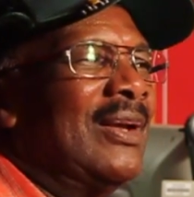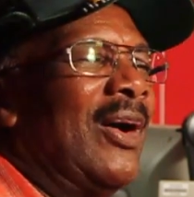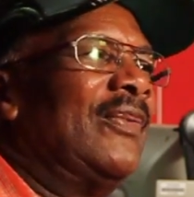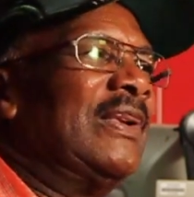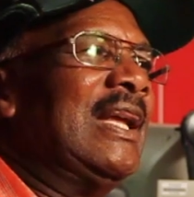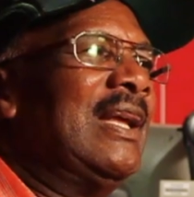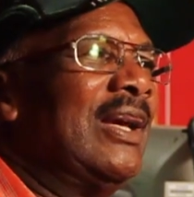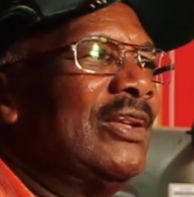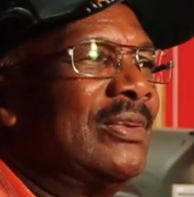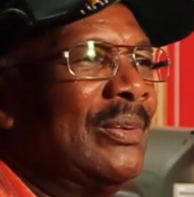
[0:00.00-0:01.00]
over the
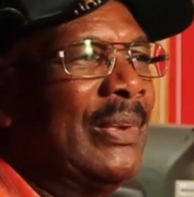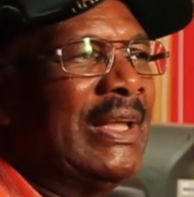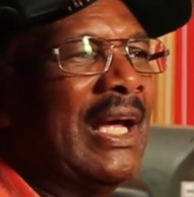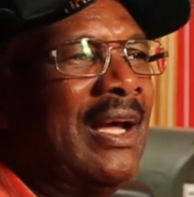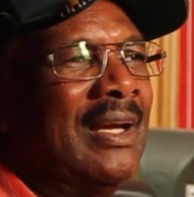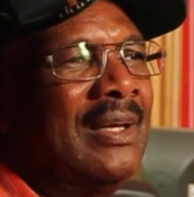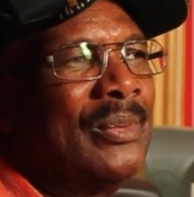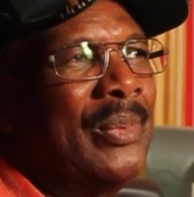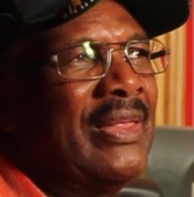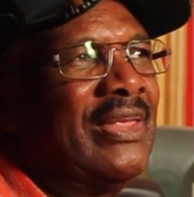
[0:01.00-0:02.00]
years, whether
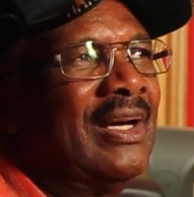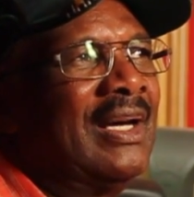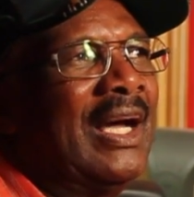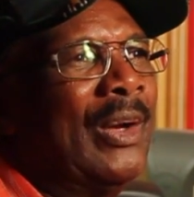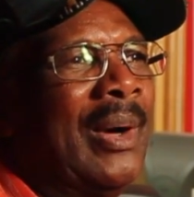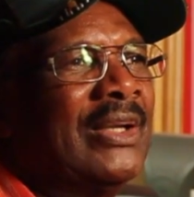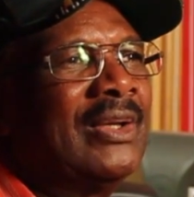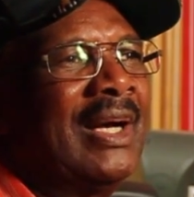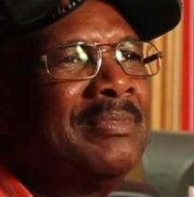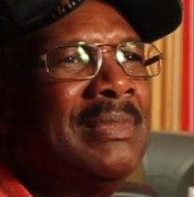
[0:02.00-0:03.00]
I want
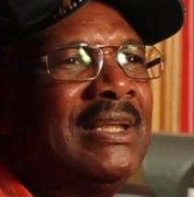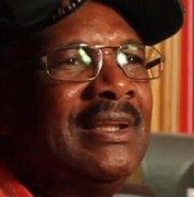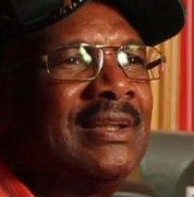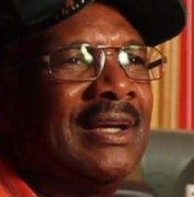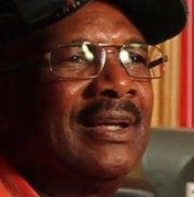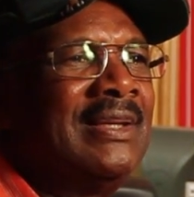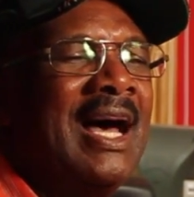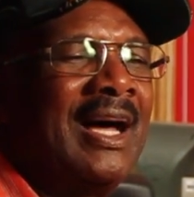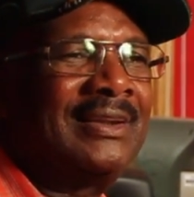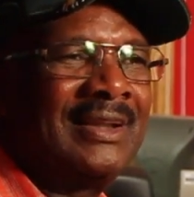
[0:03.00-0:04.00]
to admit it or
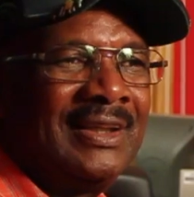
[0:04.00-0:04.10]
not,